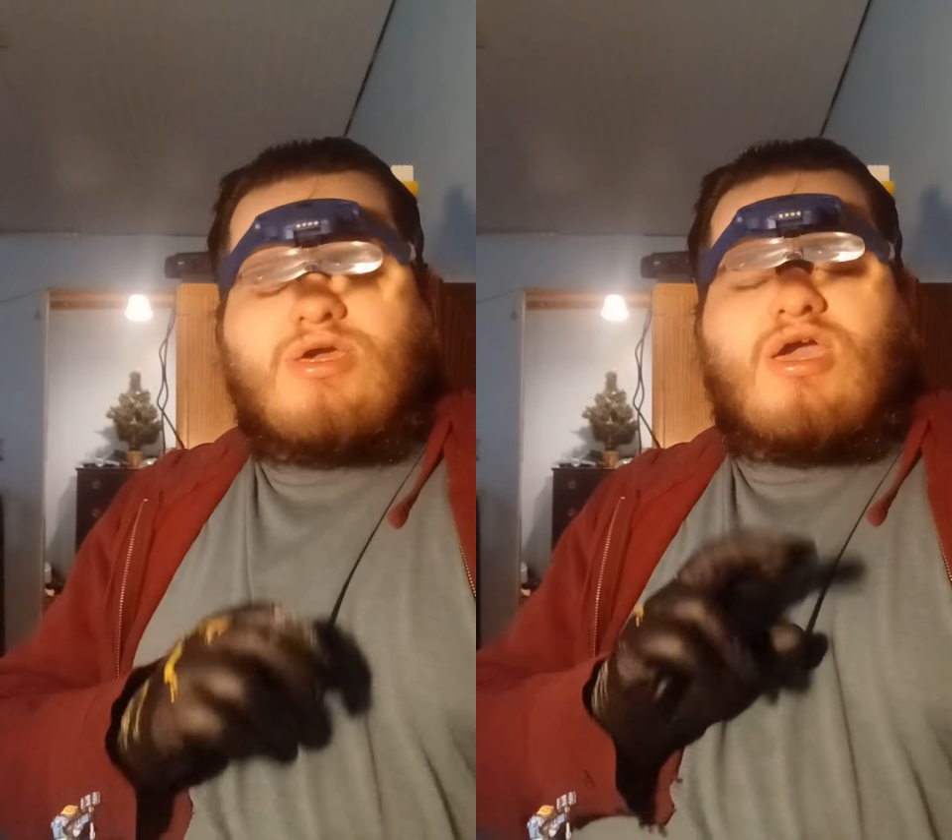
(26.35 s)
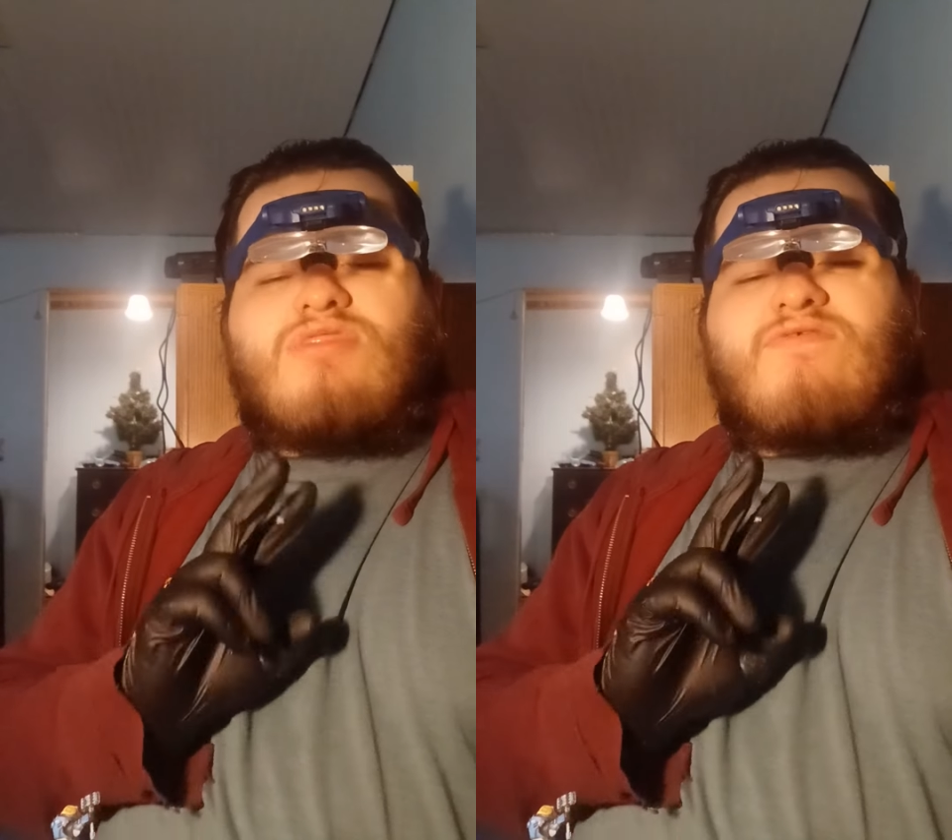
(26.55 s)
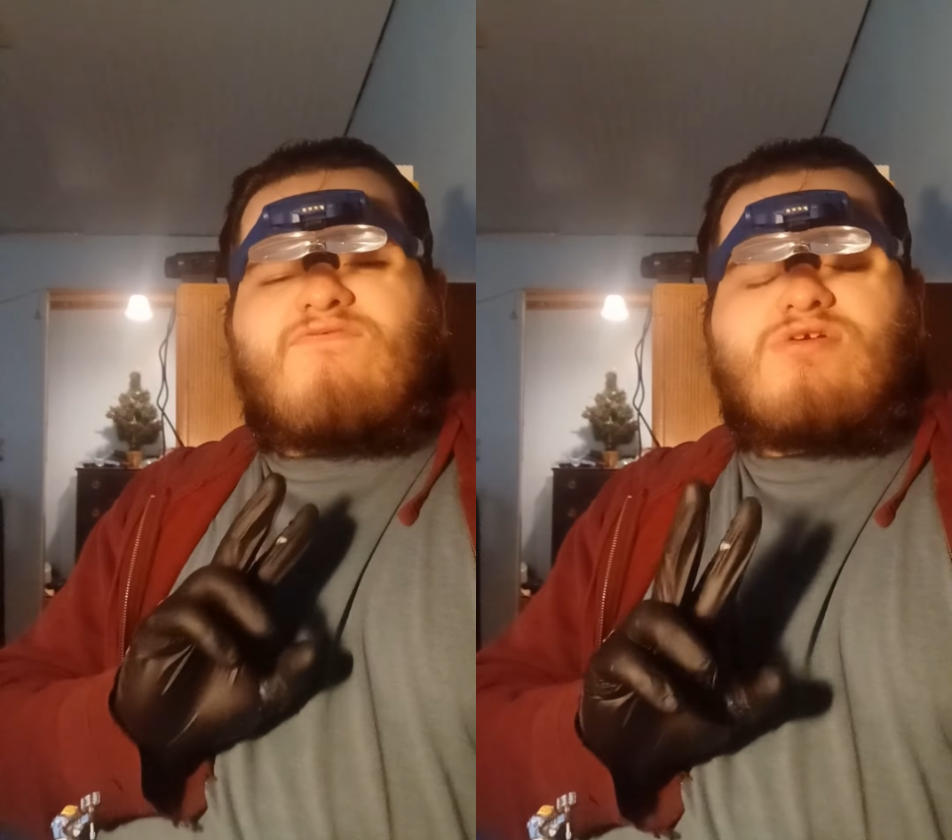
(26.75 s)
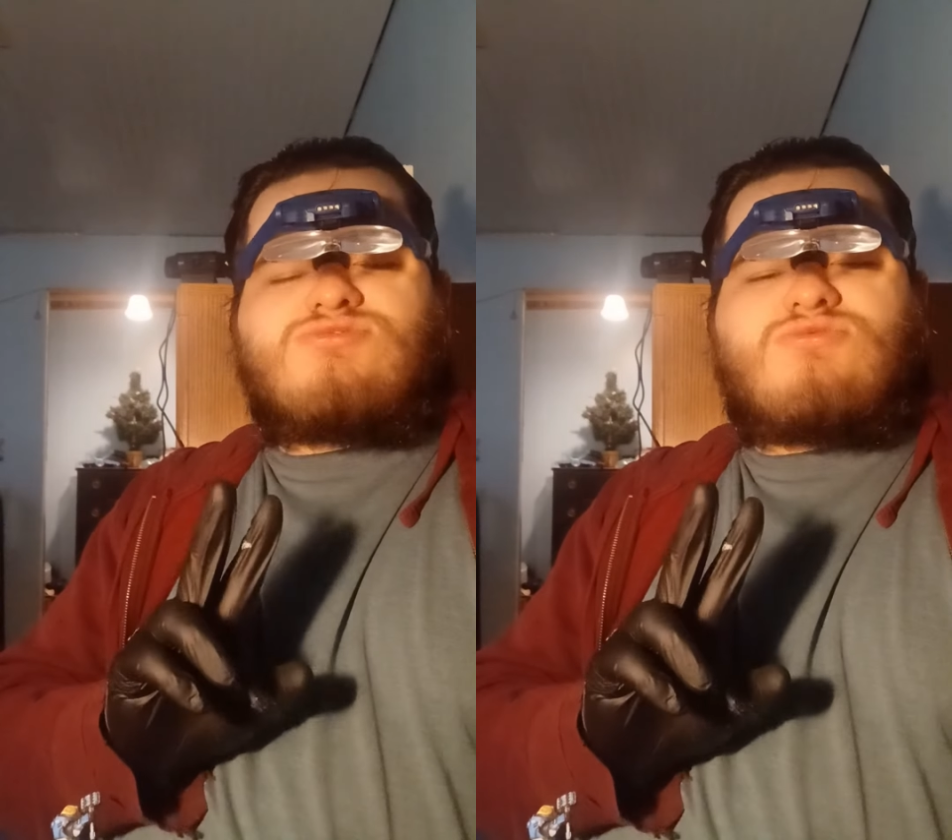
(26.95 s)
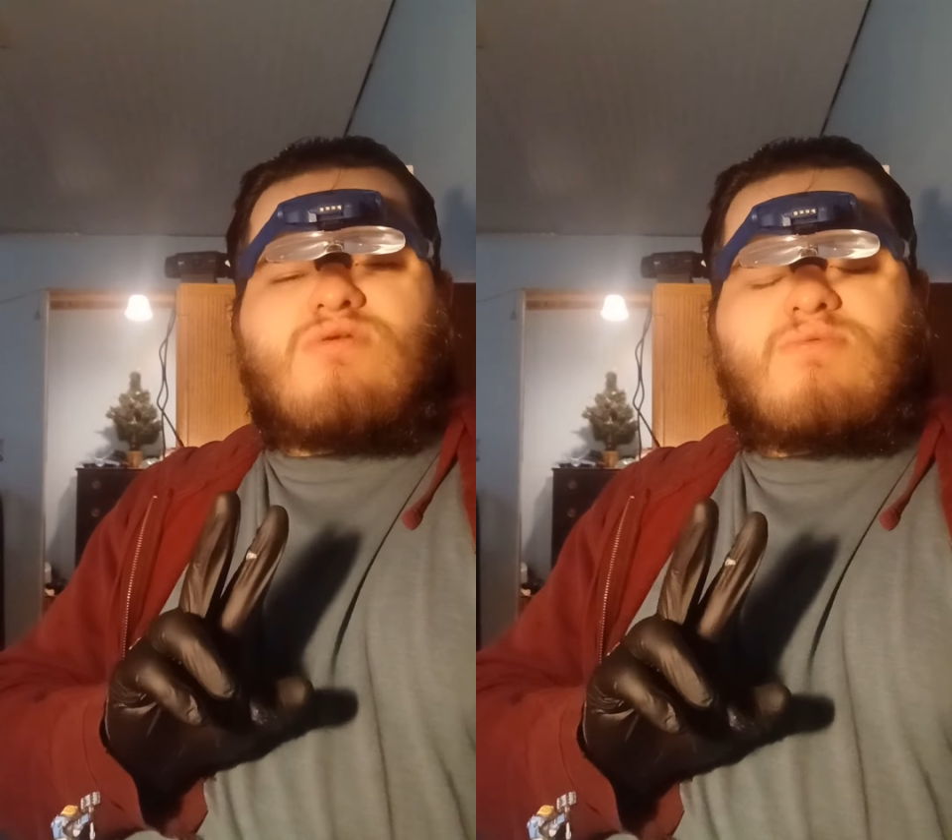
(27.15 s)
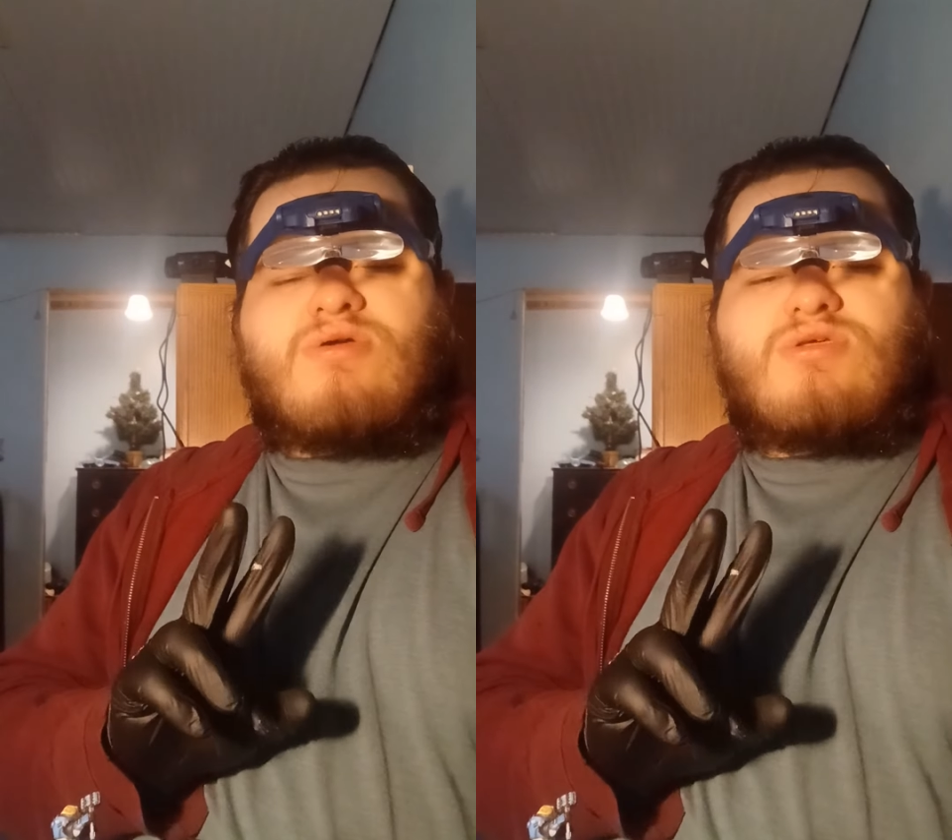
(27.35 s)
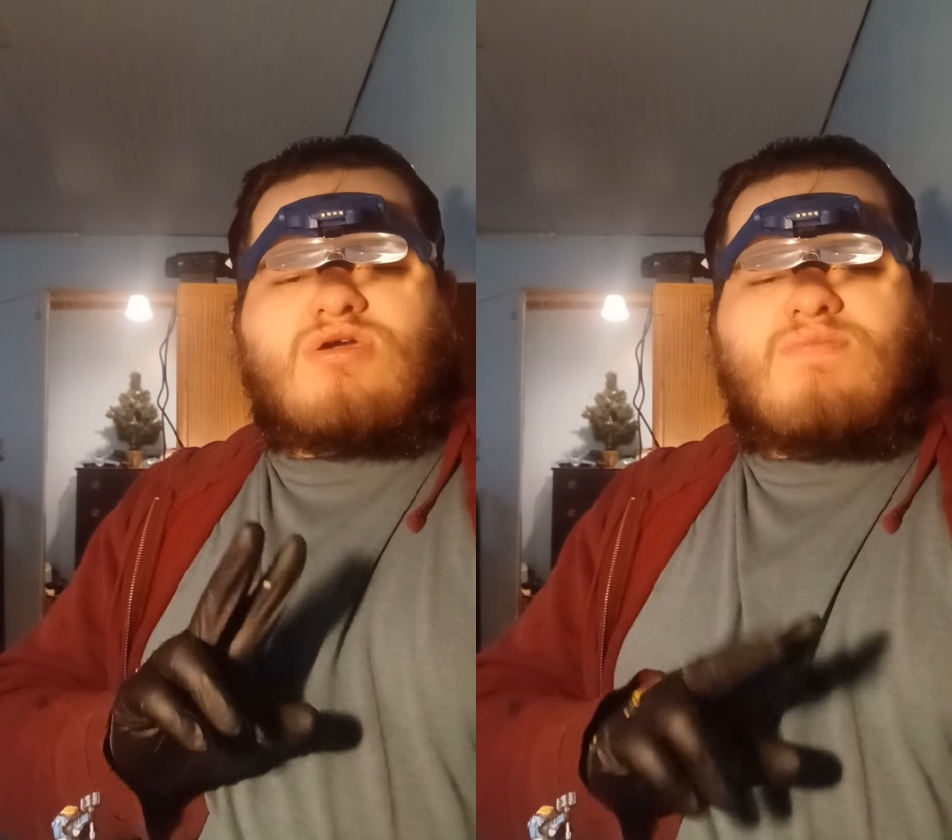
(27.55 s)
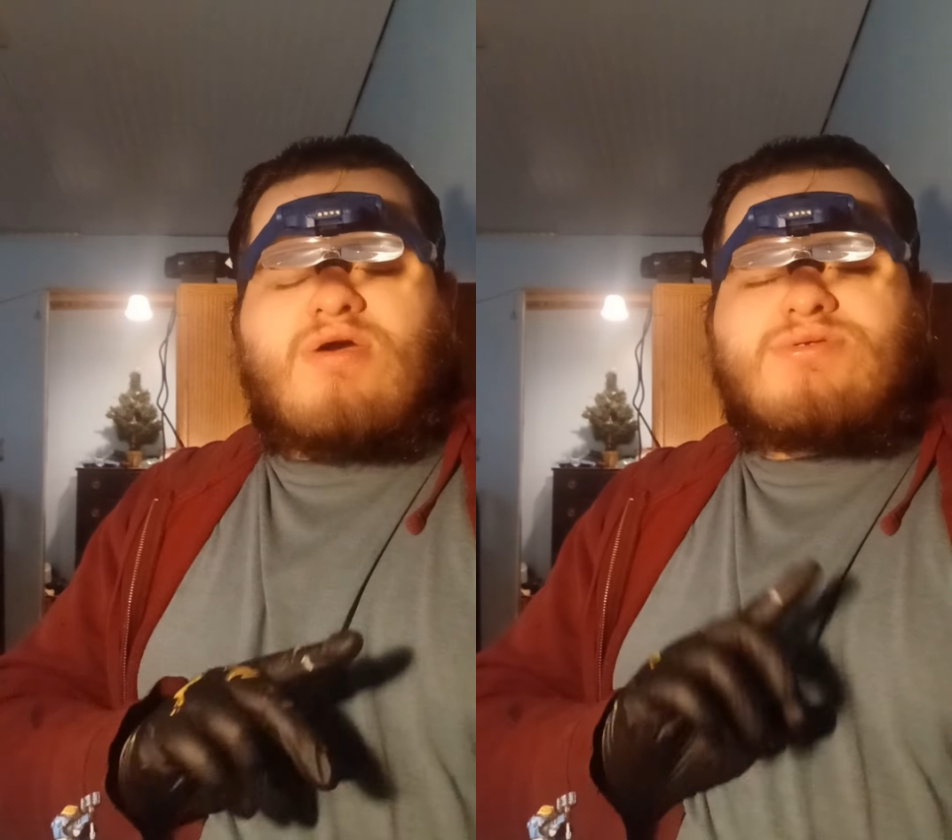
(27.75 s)
And the first two I'm going to talk
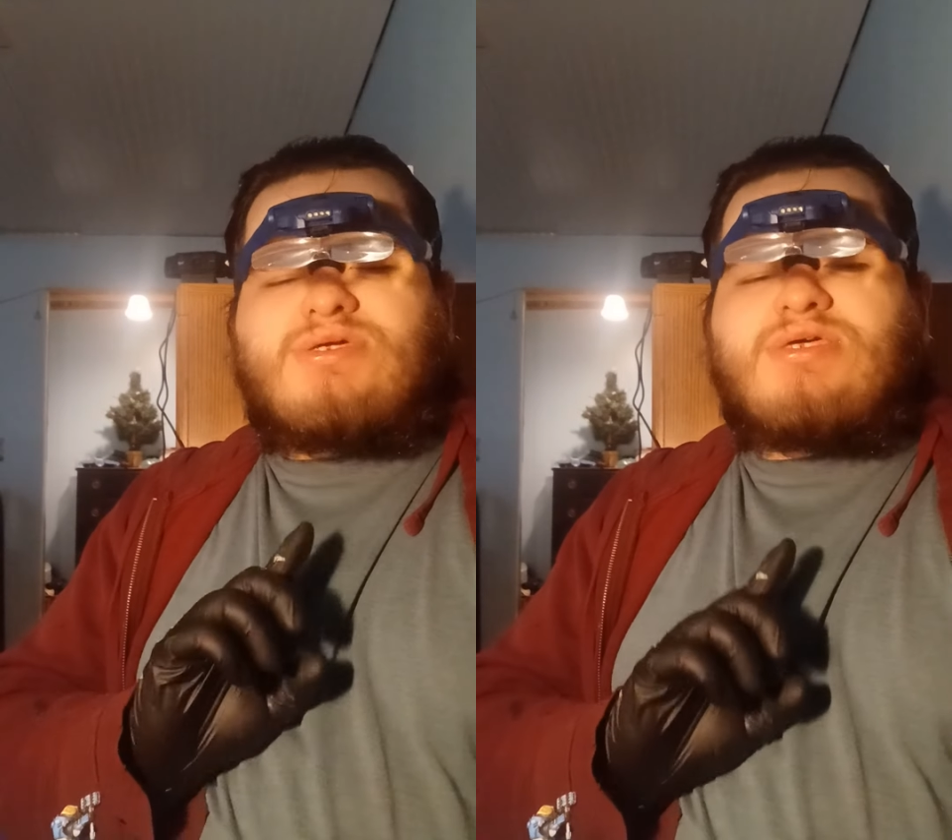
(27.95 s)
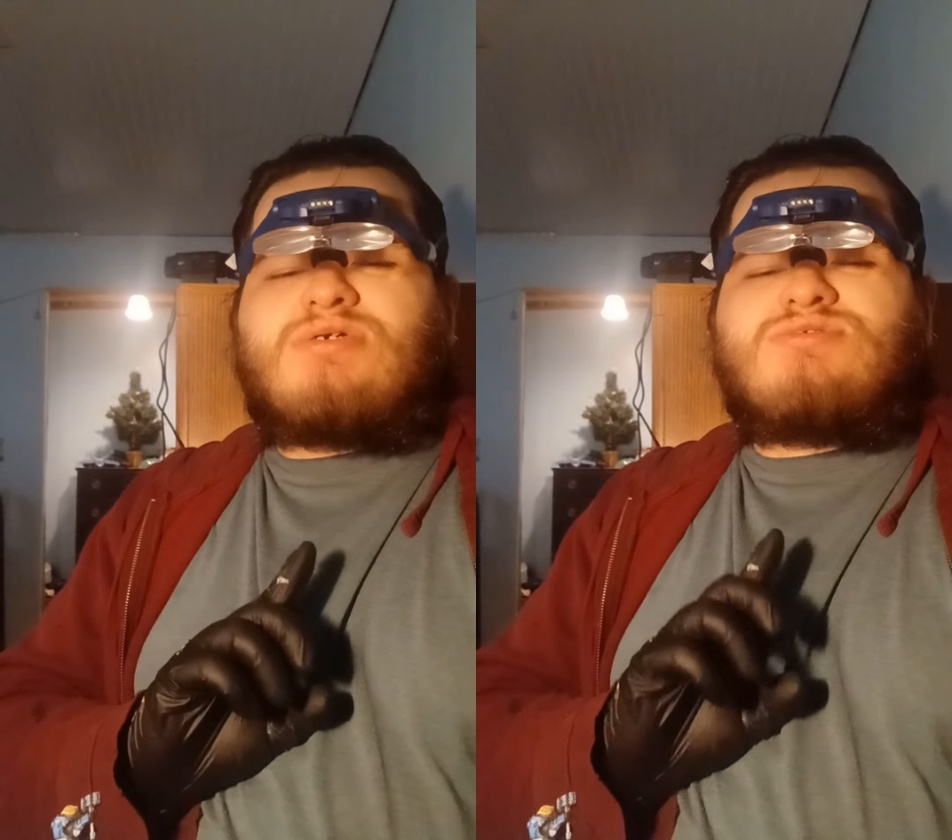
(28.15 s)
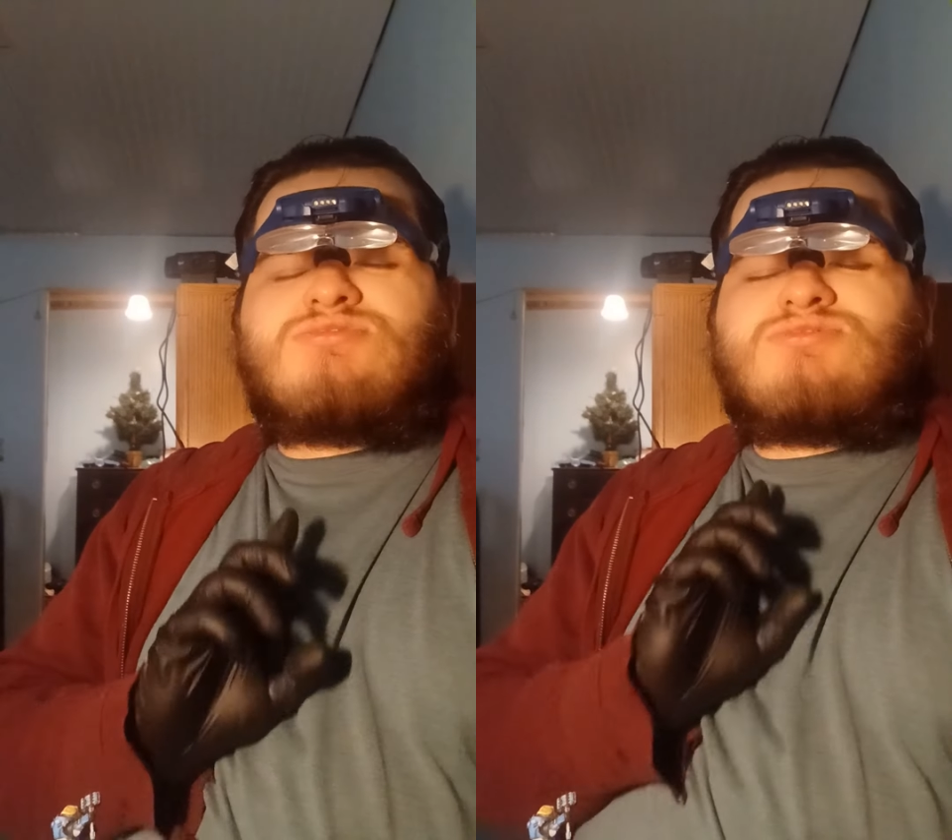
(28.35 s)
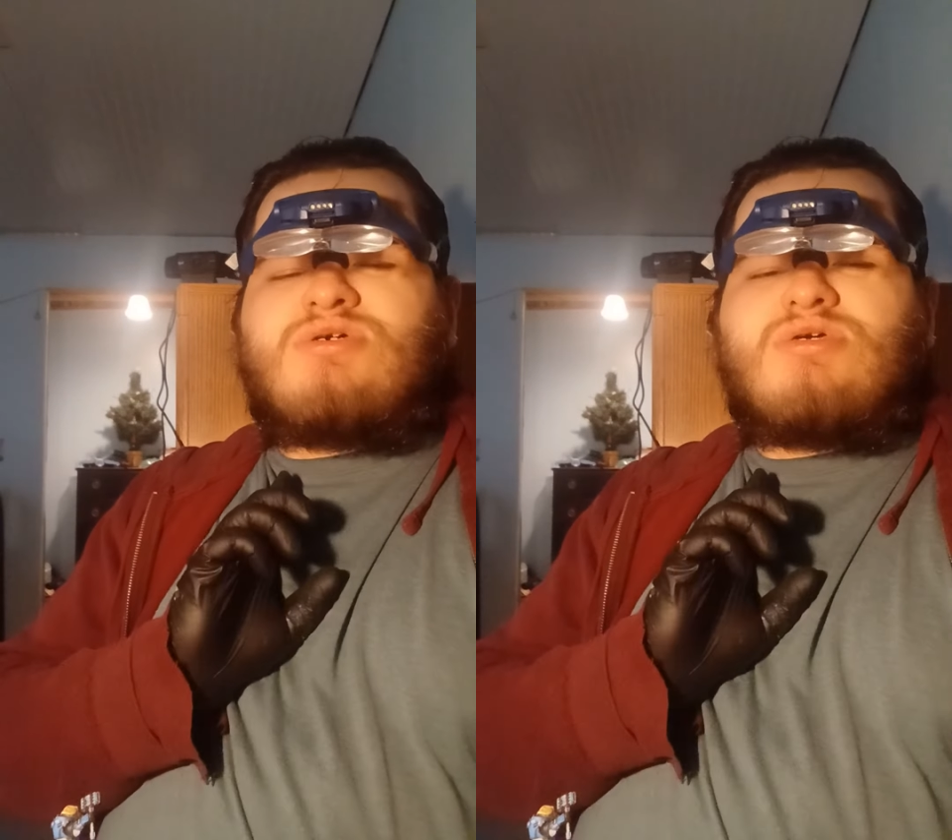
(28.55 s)
about is